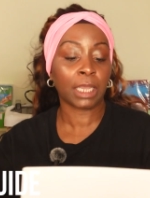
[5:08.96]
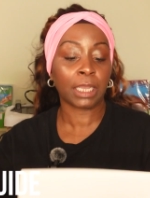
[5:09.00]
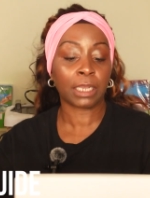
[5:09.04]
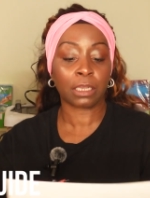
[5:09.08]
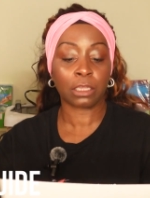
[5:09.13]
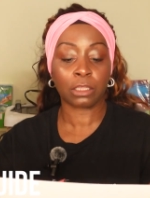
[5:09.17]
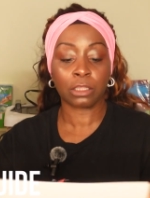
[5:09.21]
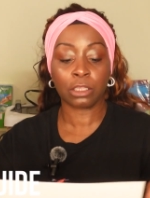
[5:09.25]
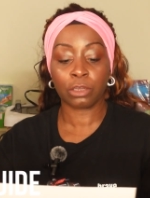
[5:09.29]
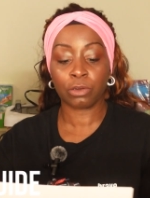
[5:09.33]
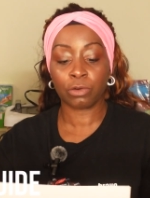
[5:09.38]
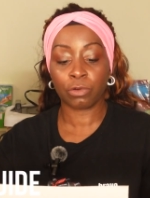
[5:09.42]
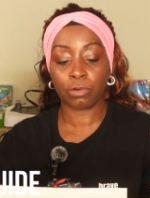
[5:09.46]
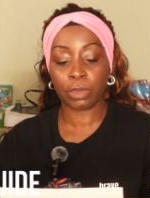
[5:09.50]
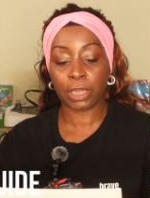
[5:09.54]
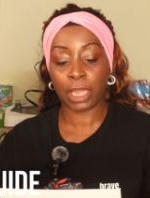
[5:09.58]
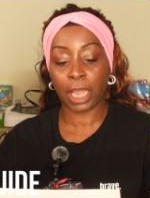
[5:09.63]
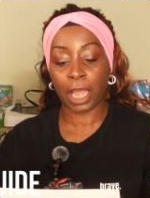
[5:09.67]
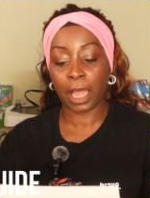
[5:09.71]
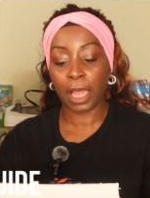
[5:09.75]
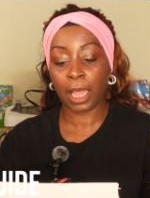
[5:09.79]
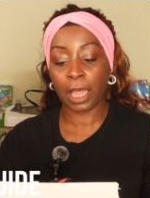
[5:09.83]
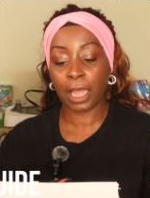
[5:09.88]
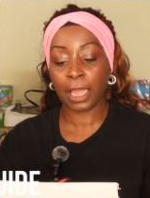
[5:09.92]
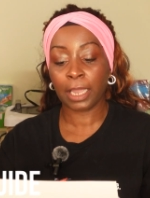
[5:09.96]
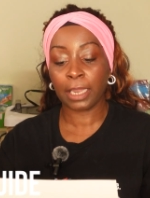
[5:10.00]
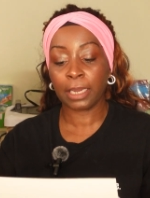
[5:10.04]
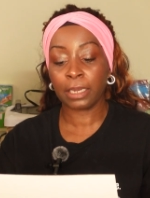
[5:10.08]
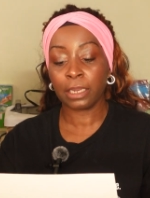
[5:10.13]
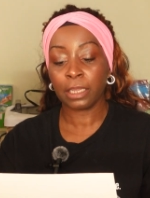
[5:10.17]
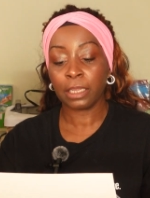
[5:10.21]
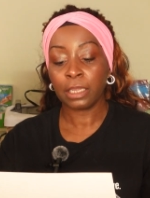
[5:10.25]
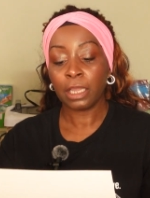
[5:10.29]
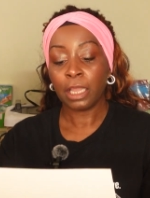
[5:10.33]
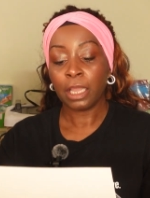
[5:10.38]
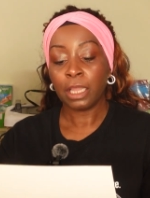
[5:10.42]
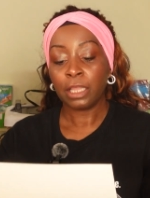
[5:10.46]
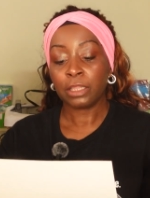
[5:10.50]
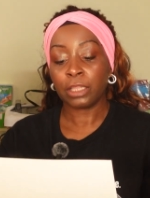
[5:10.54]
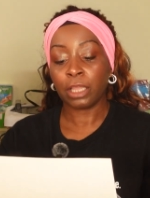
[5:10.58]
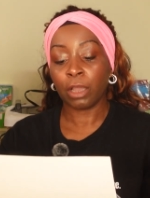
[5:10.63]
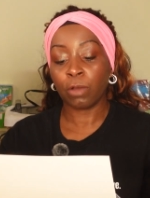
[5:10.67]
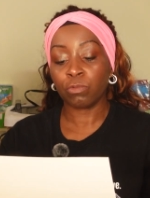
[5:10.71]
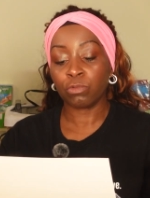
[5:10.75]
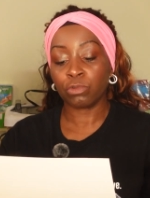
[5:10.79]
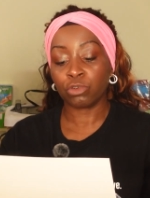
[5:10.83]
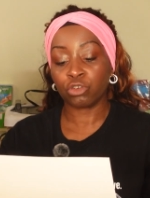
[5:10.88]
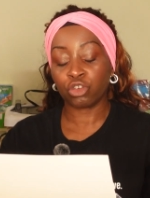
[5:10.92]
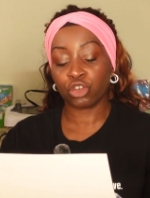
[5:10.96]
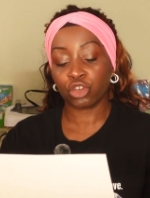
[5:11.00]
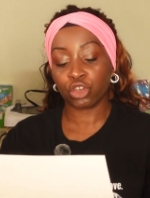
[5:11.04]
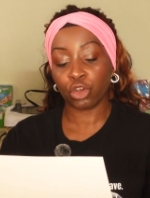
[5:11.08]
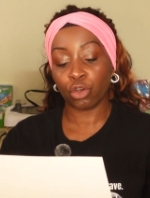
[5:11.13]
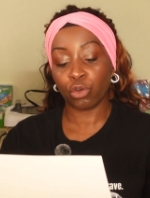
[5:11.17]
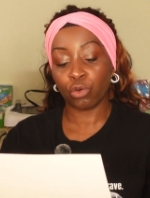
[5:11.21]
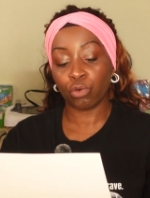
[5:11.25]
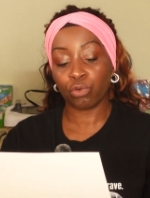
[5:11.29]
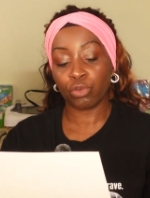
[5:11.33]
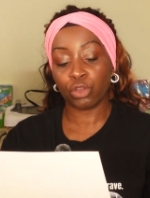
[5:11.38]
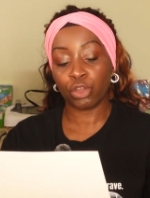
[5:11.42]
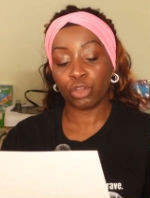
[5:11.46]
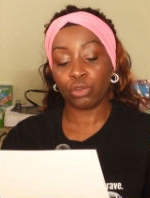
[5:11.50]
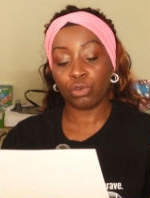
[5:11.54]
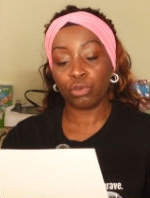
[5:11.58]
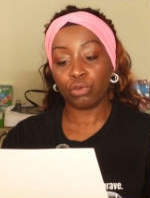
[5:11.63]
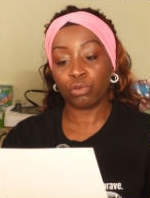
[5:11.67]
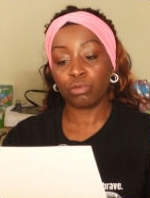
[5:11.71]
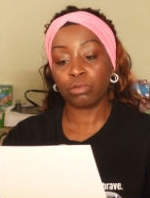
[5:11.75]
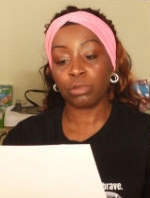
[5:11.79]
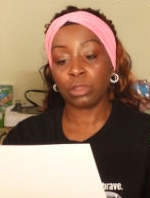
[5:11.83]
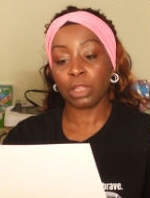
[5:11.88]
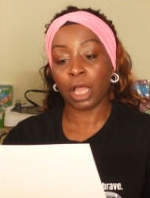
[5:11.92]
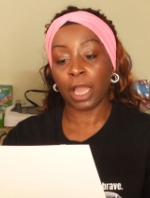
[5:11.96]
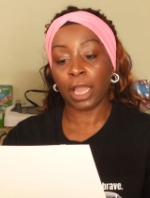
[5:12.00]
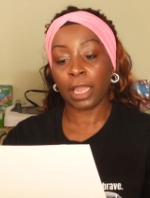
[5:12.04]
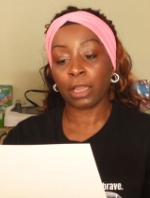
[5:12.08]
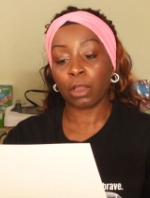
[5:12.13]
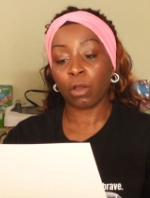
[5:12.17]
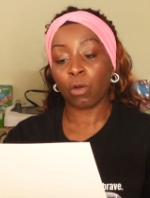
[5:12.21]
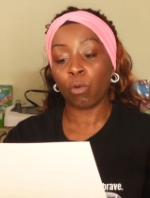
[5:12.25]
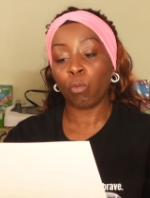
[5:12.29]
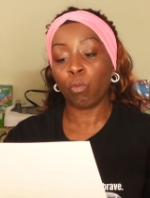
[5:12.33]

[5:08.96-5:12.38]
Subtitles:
like a little guide that will show you like